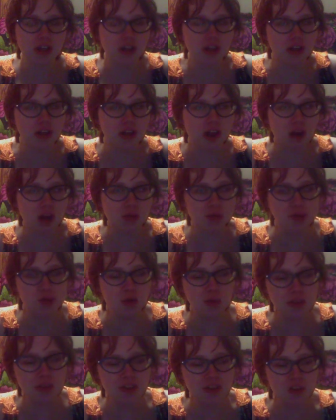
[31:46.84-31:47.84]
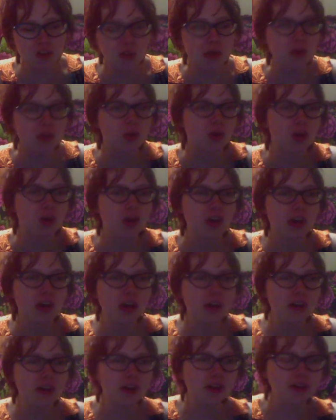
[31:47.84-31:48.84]
I was hoping that we were
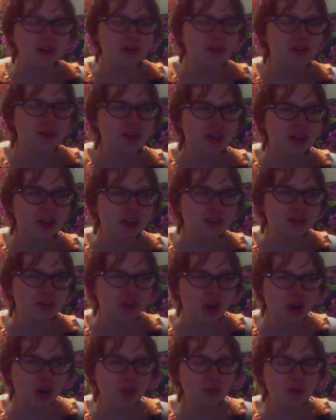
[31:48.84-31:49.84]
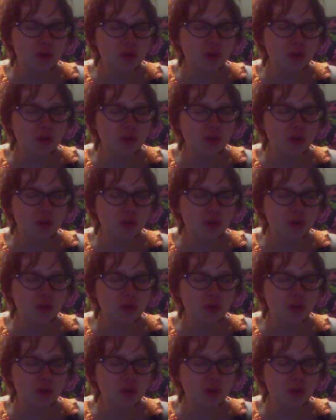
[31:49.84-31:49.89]
done